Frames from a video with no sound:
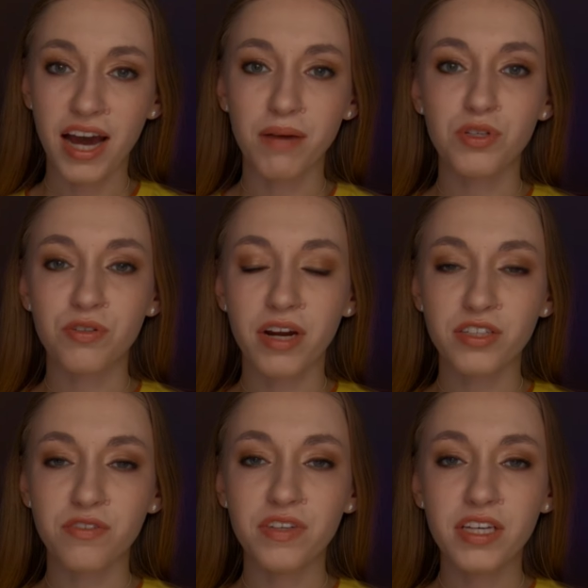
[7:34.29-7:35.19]
I'm
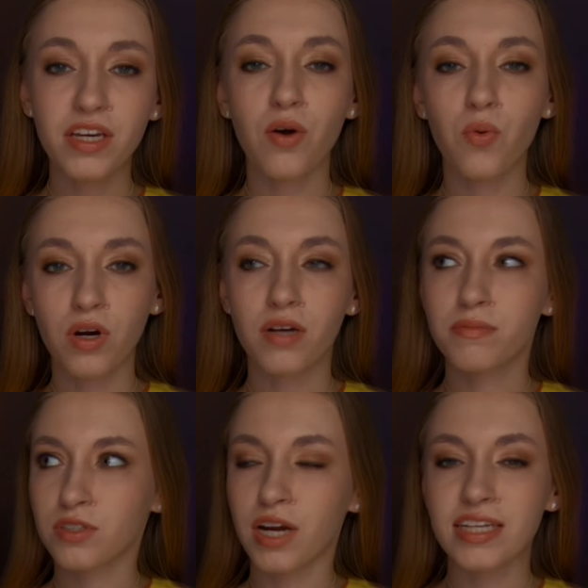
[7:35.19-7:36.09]
Director V, or
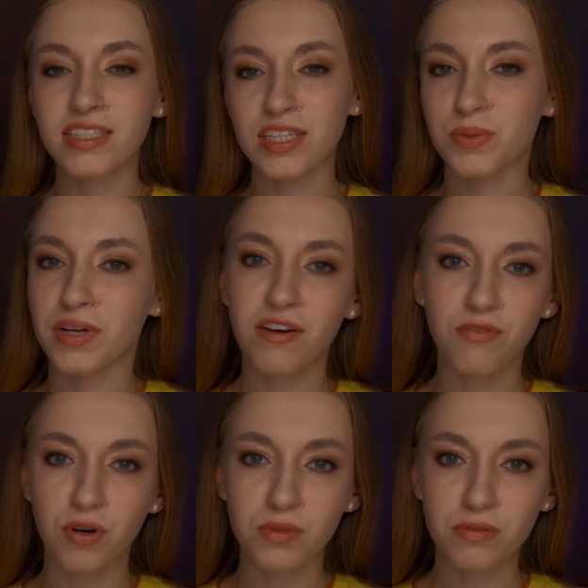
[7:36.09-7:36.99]
Grace, since we're not
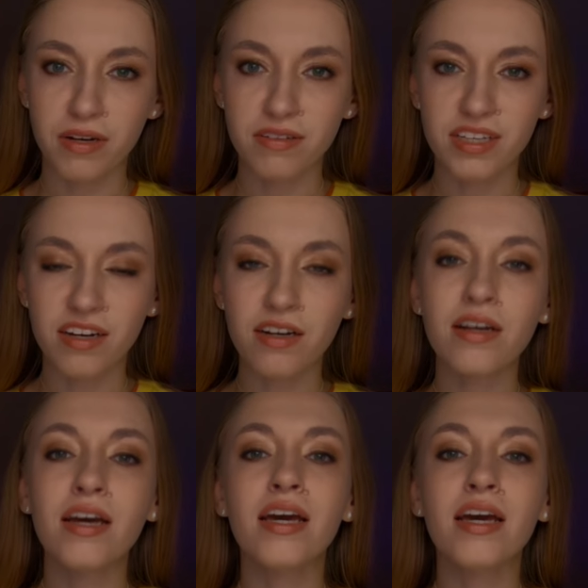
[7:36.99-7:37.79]
formal around here.